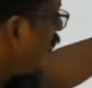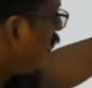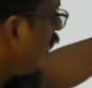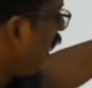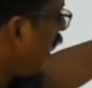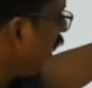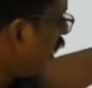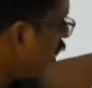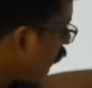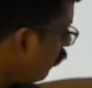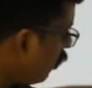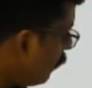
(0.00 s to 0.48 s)

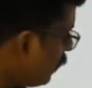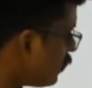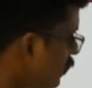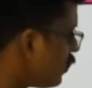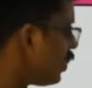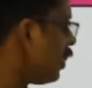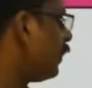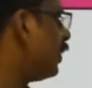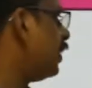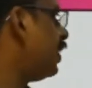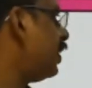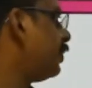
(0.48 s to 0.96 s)
it will be
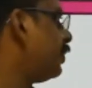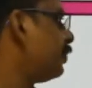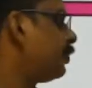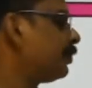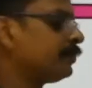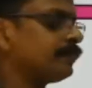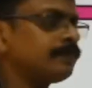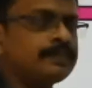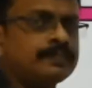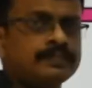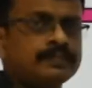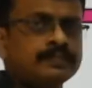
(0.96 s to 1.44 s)
70.
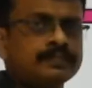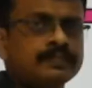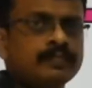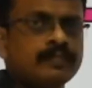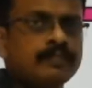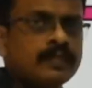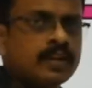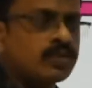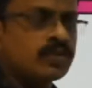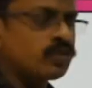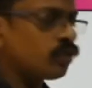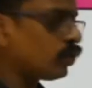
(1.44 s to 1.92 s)

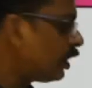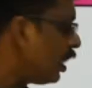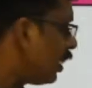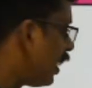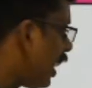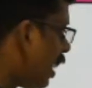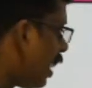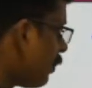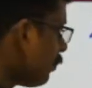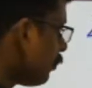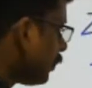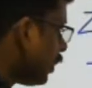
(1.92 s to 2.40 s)
So
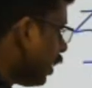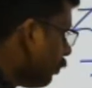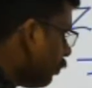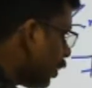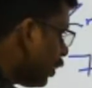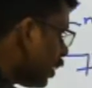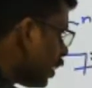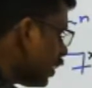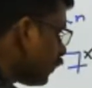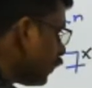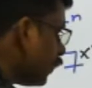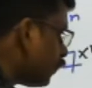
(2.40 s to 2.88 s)
the
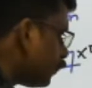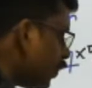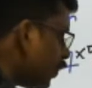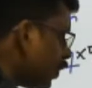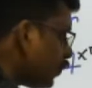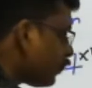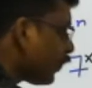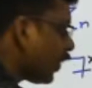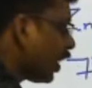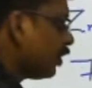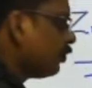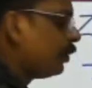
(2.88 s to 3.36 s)
number is
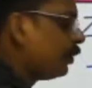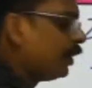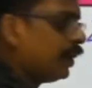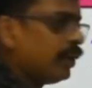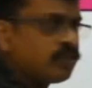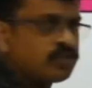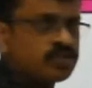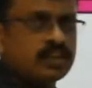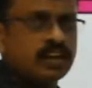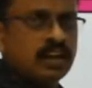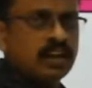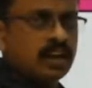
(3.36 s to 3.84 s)
55
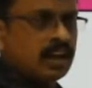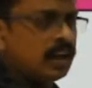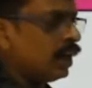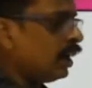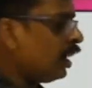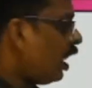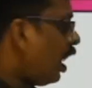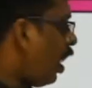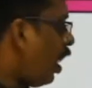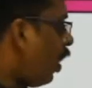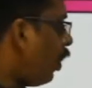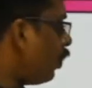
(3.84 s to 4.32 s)
means
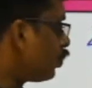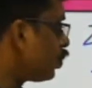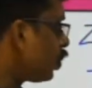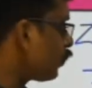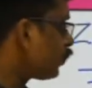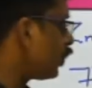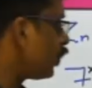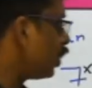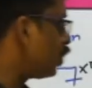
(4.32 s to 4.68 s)
out of the